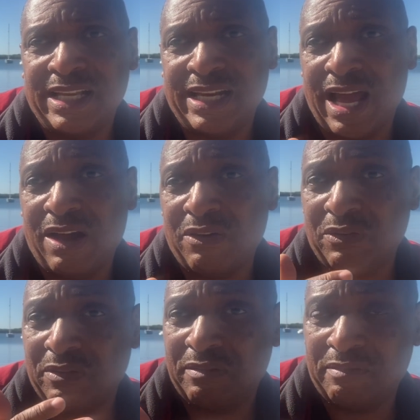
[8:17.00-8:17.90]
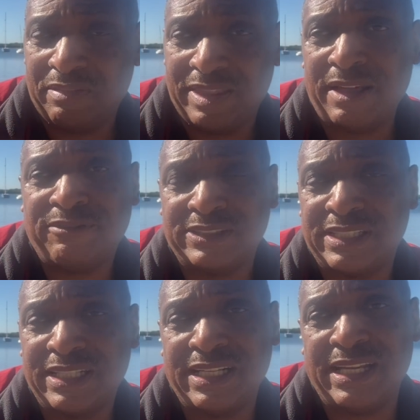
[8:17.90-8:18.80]
Now, that
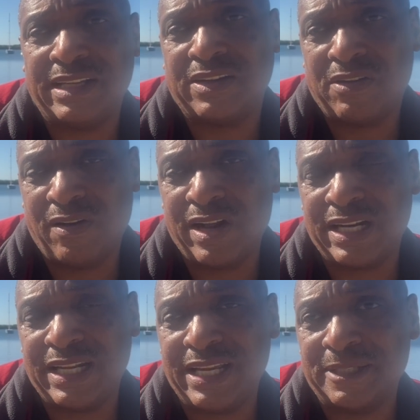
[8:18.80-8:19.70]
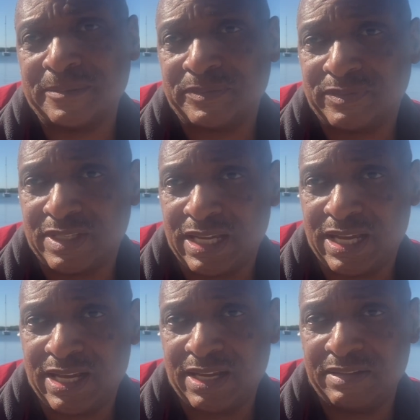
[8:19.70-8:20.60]
facility currently
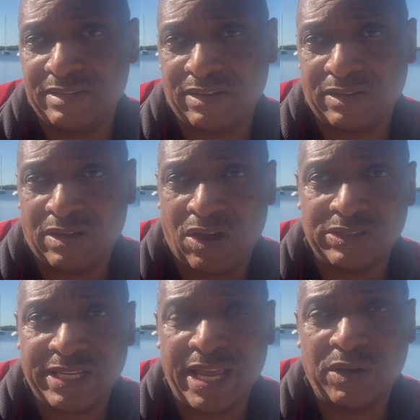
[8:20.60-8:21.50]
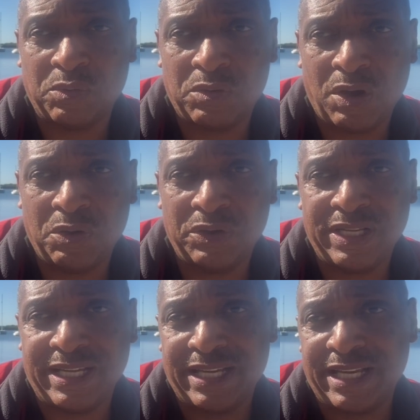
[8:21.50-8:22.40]
on Cato
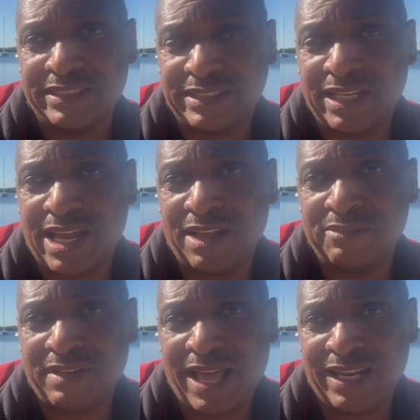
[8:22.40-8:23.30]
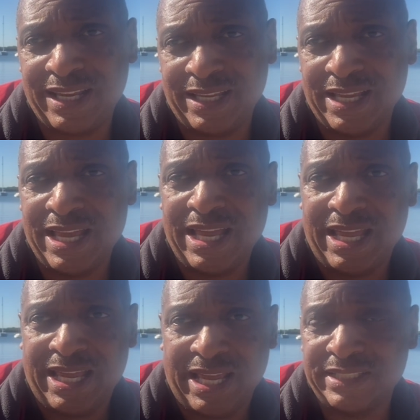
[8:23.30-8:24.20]
Road in Silicon Valley
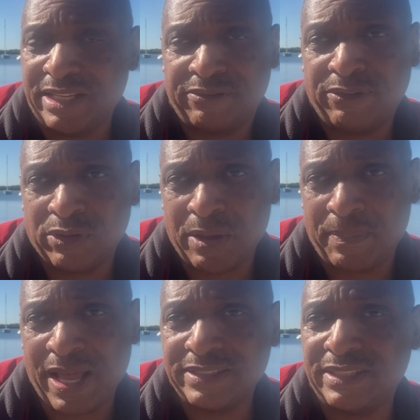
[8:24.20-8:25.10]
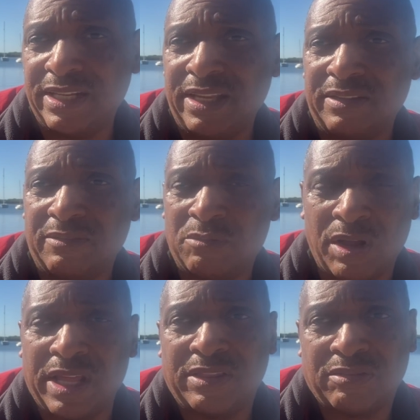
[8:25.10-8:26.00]
is at full capacity
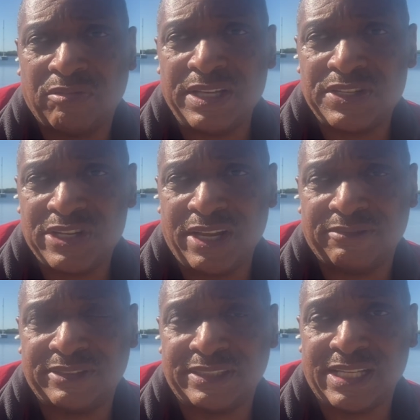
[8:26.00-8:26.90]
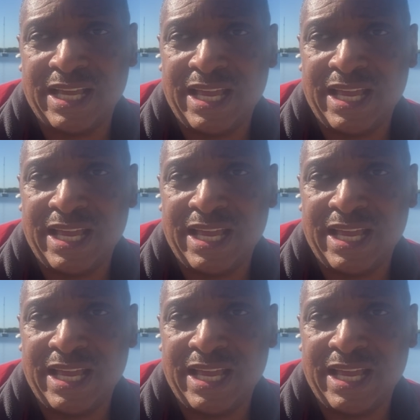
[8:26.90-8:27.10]
running 3 shifts.